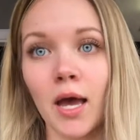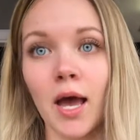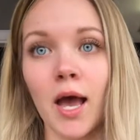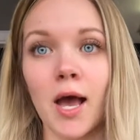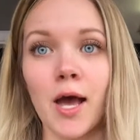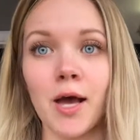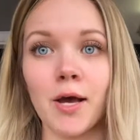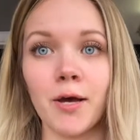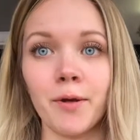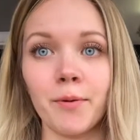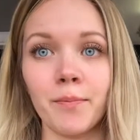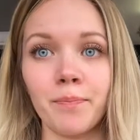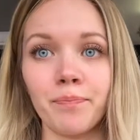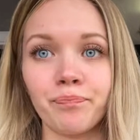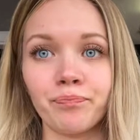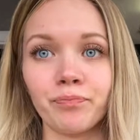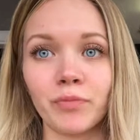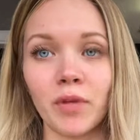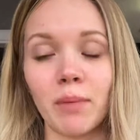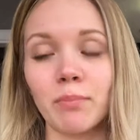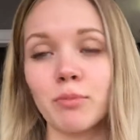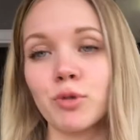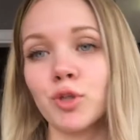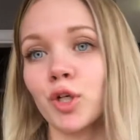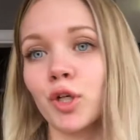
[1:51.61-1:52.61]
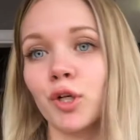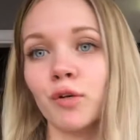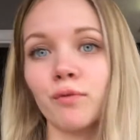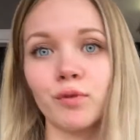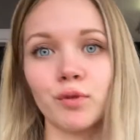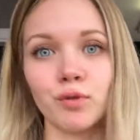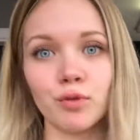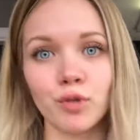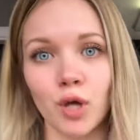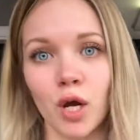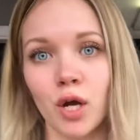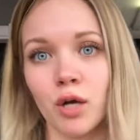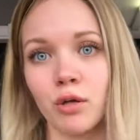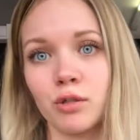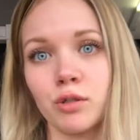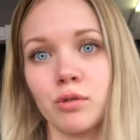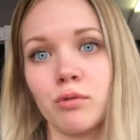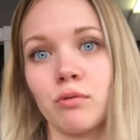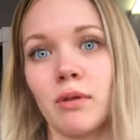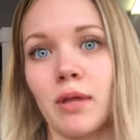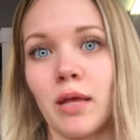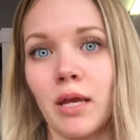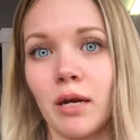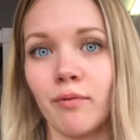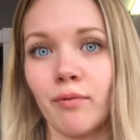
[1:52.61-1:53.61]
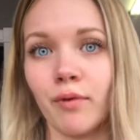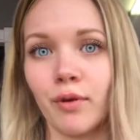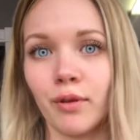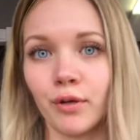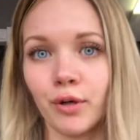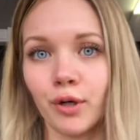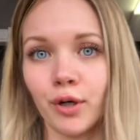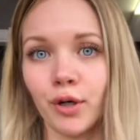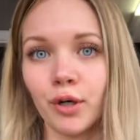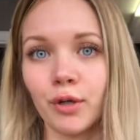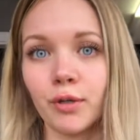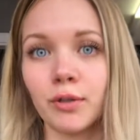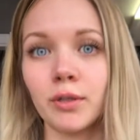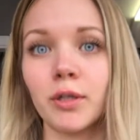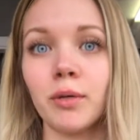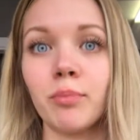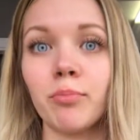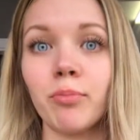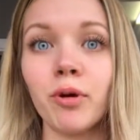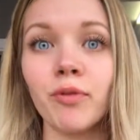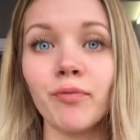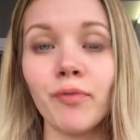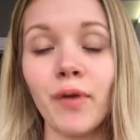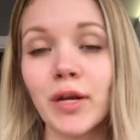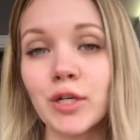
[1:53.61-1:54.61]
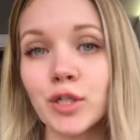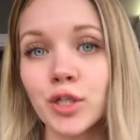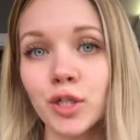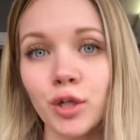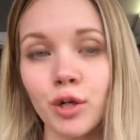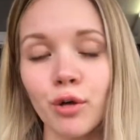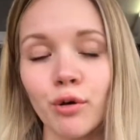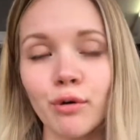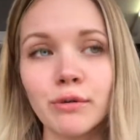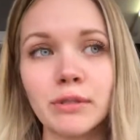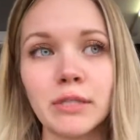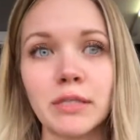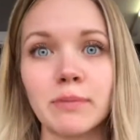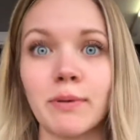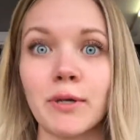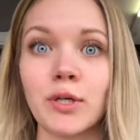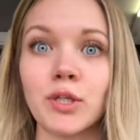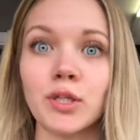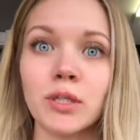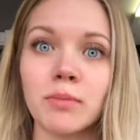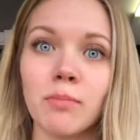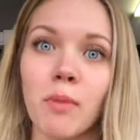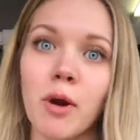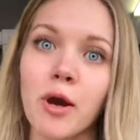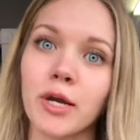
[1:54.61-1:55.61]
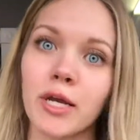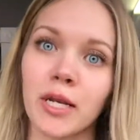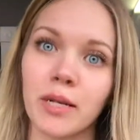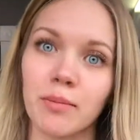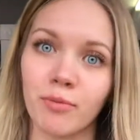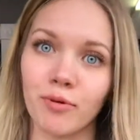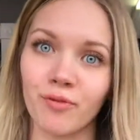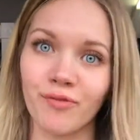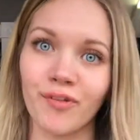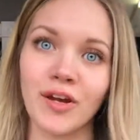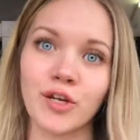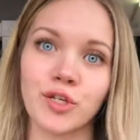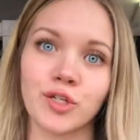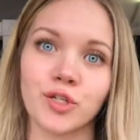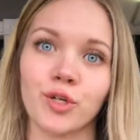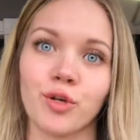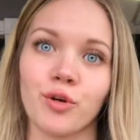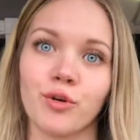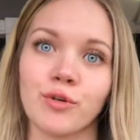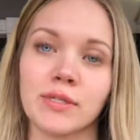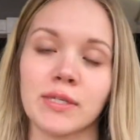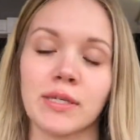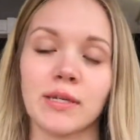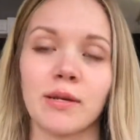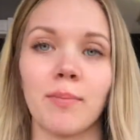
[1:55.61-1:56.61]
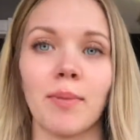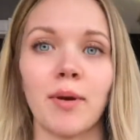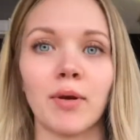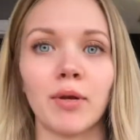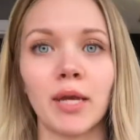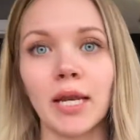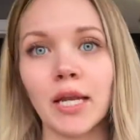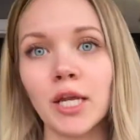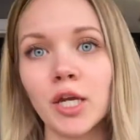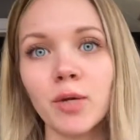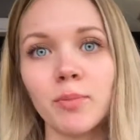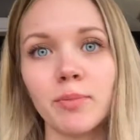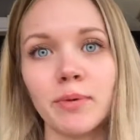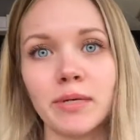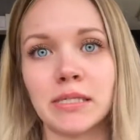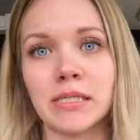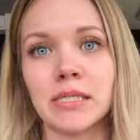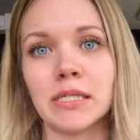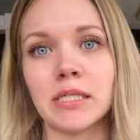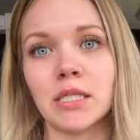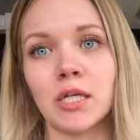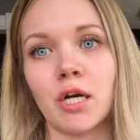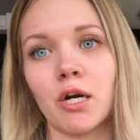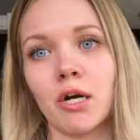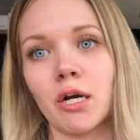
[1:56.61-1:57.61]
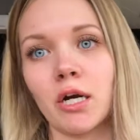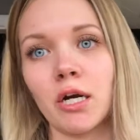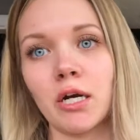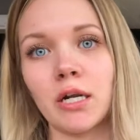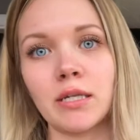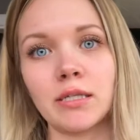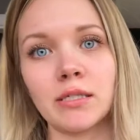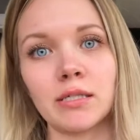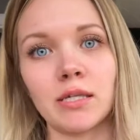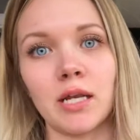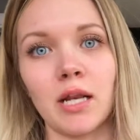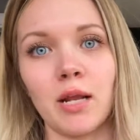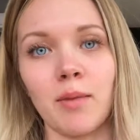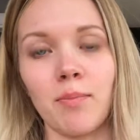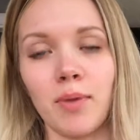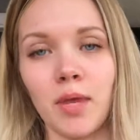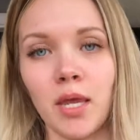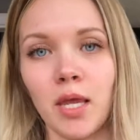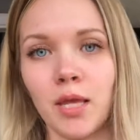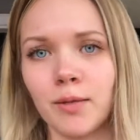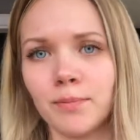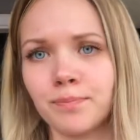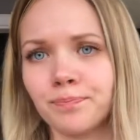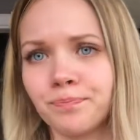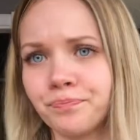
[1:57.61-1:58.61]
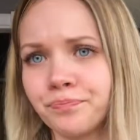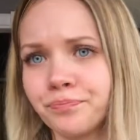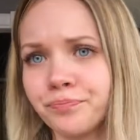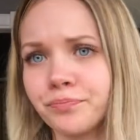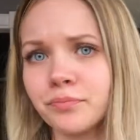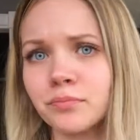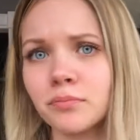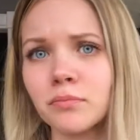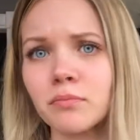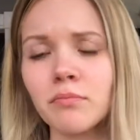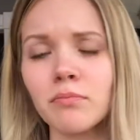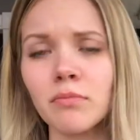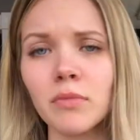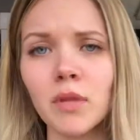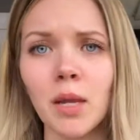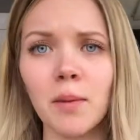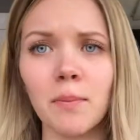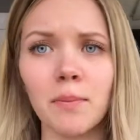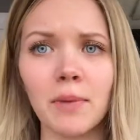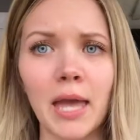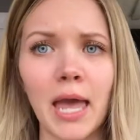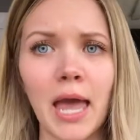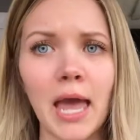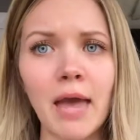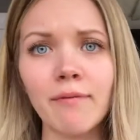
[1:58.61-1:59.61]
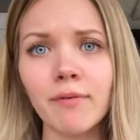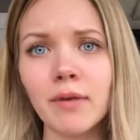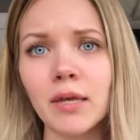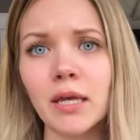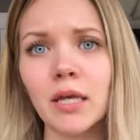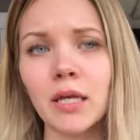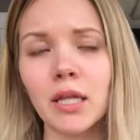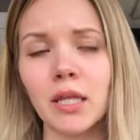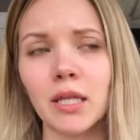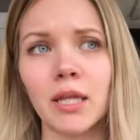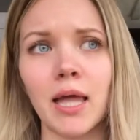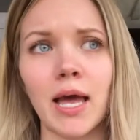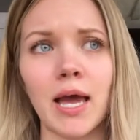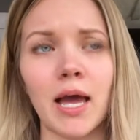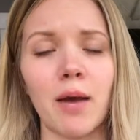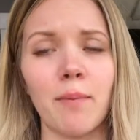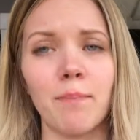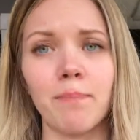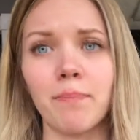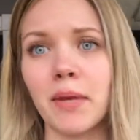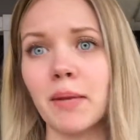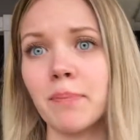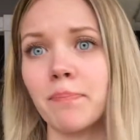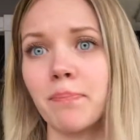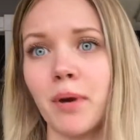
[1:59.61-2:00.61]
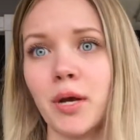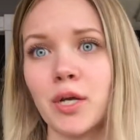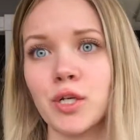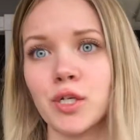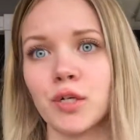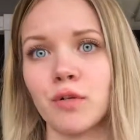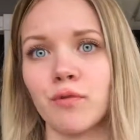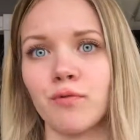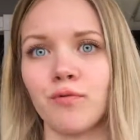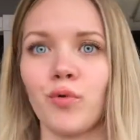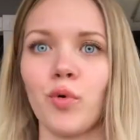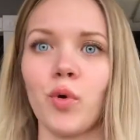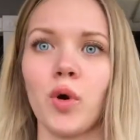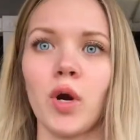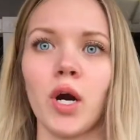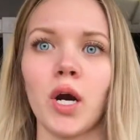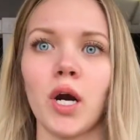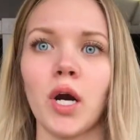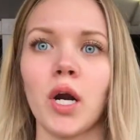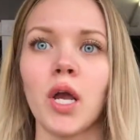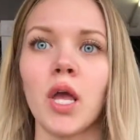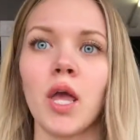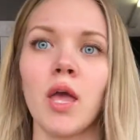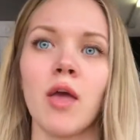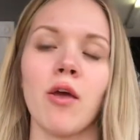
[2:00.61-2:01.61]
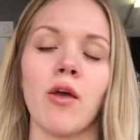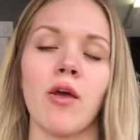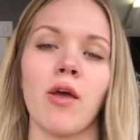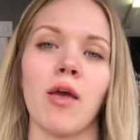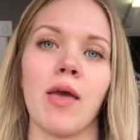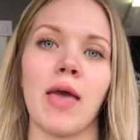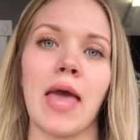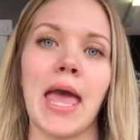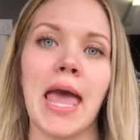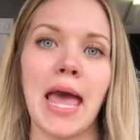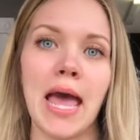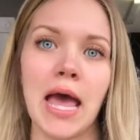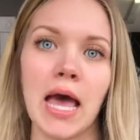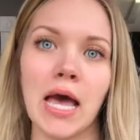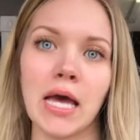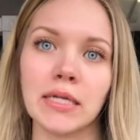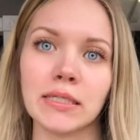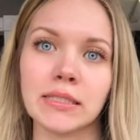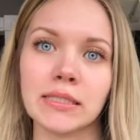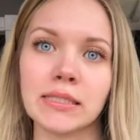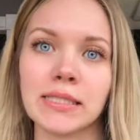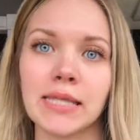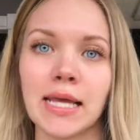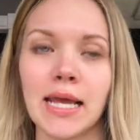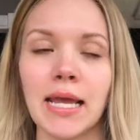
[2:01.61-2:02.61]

Um, I'm sure if you talk to a lot of other professionals, especially marketing professionals and about getting your business started, it's going to be having a big budget for ads